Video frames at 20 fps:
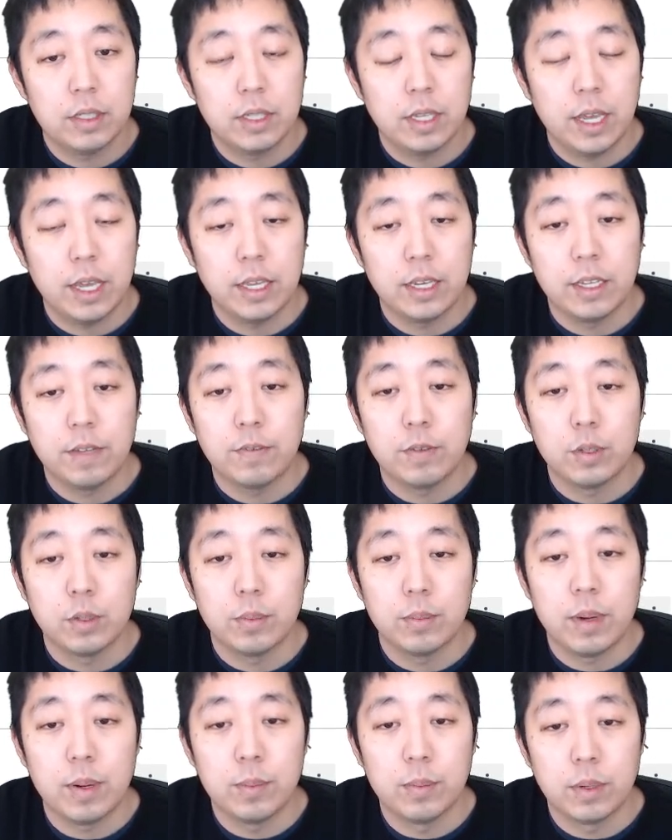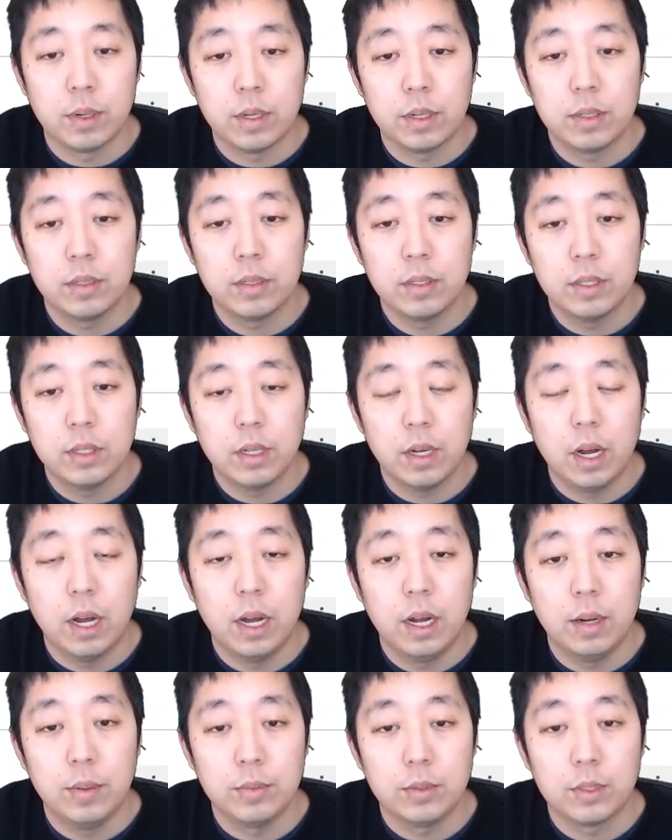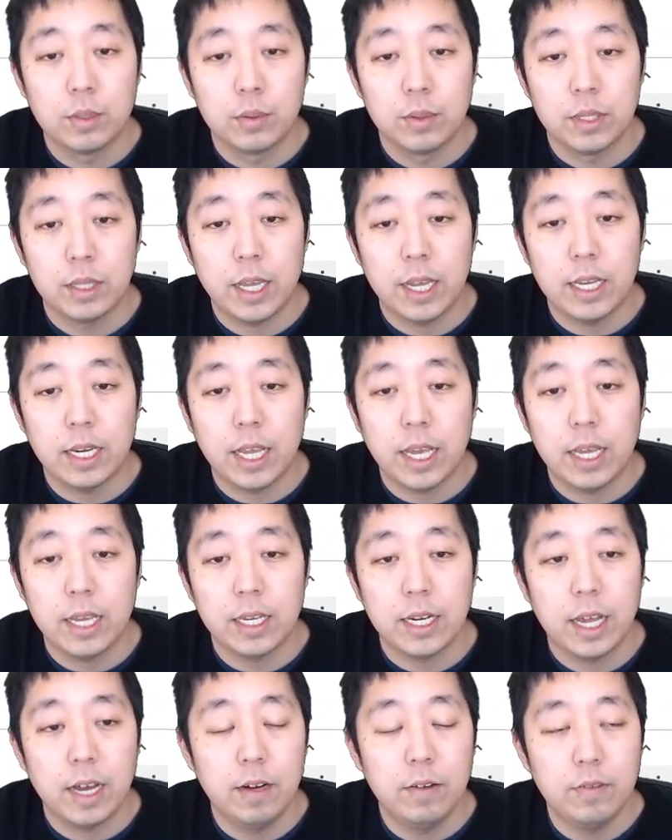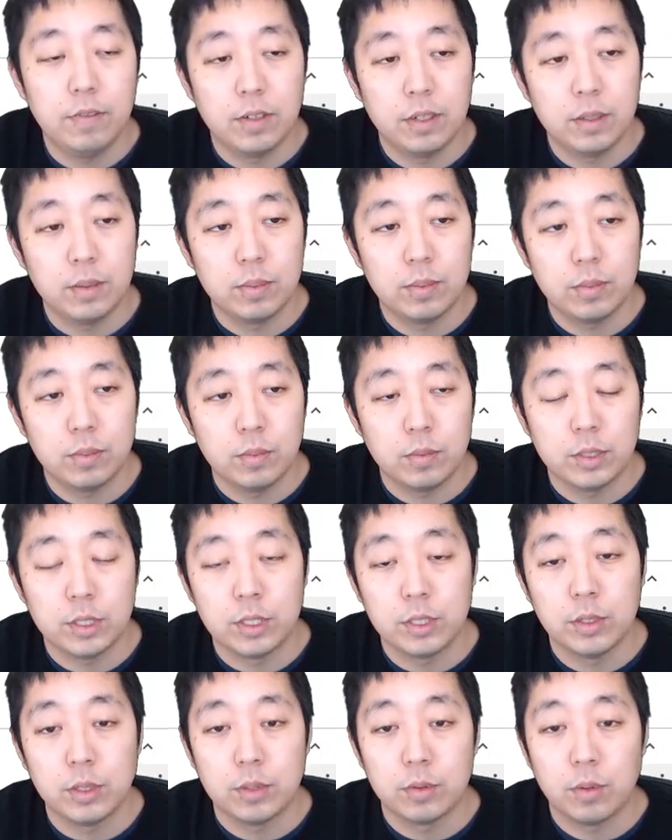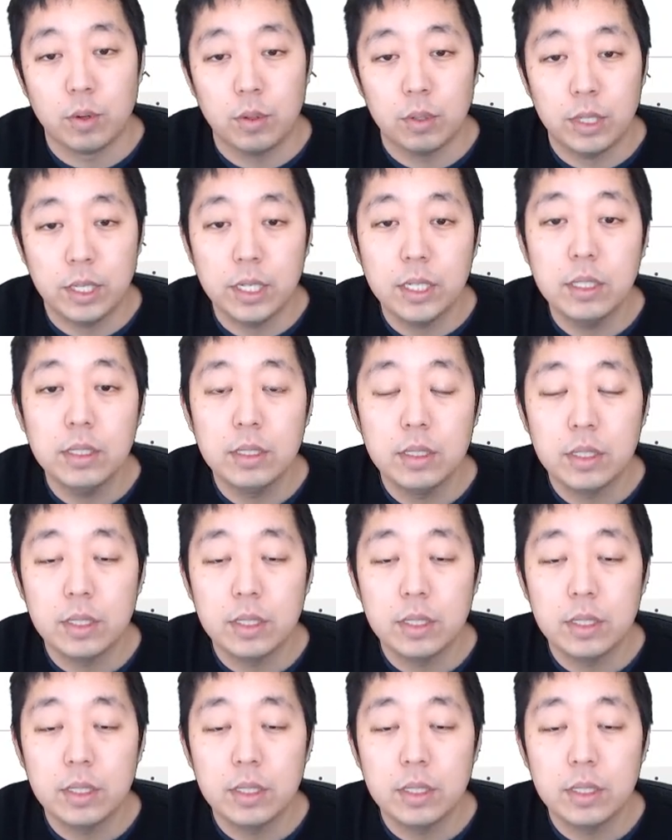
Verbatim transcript: And if you remember, um, to relate A and alpha when you're doing rolling,